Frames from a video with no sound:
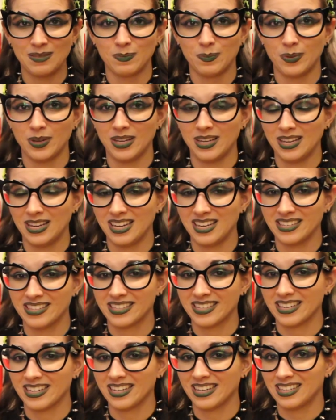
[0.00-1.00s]
but
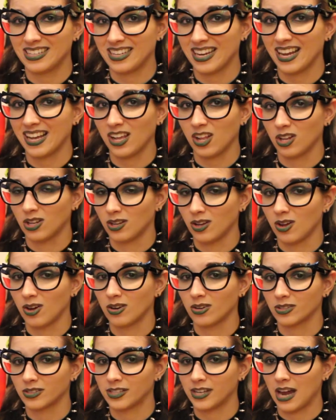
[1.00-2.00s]
it's gonna take a
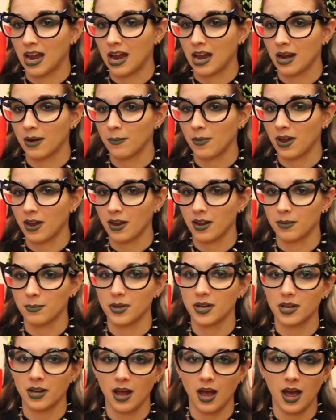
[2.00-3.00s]
long time. I
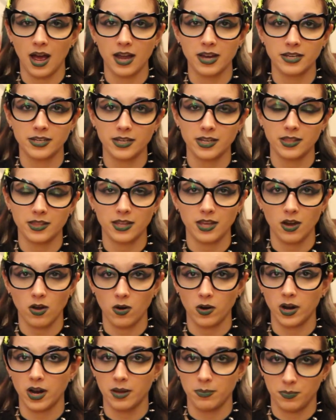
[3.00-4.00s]
mean, I did the
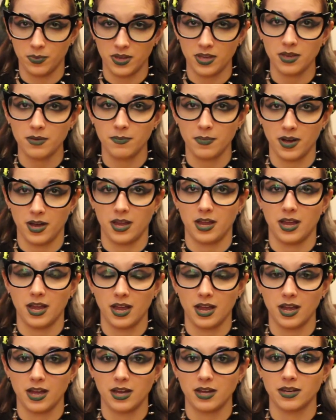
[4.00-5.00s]
RIP by
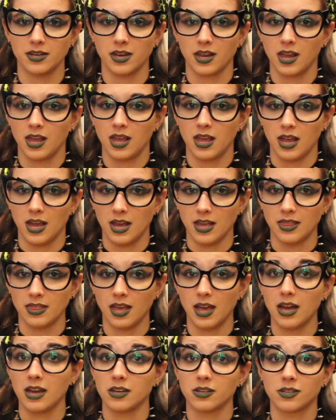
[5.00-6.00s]
hand, and
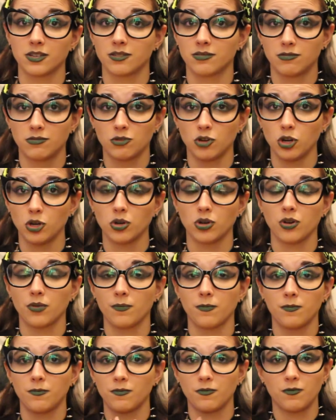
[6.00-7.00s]
that took
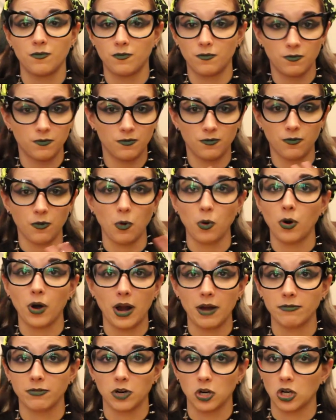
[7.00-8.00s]

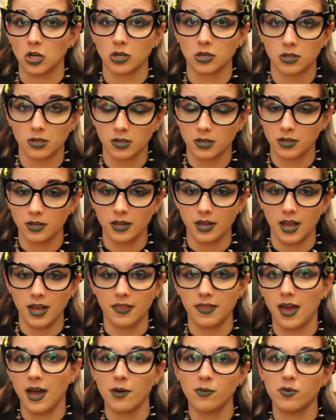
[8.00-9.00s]
forever.
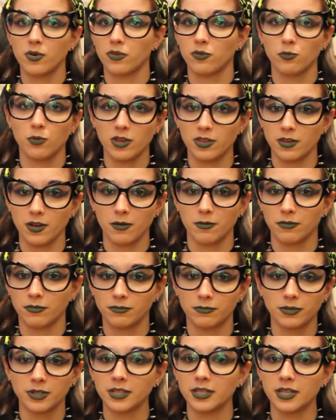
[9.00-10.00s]
And that was with a
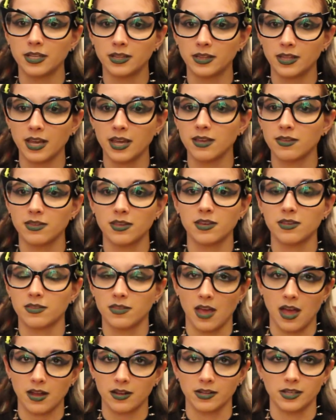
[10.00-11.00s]
really lazy
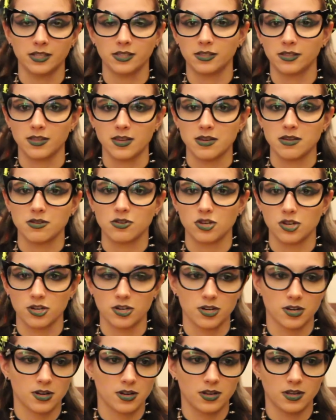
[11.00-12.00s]
Sally
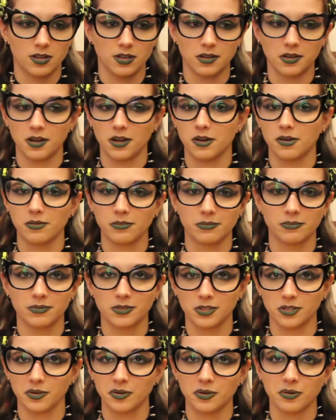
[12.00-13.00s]
stitch, you know?
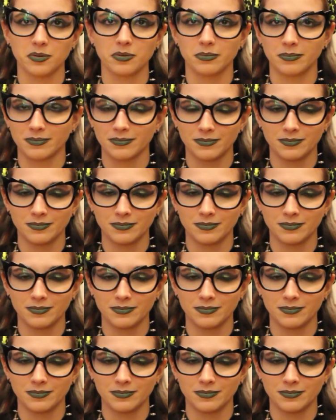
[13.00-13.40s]
So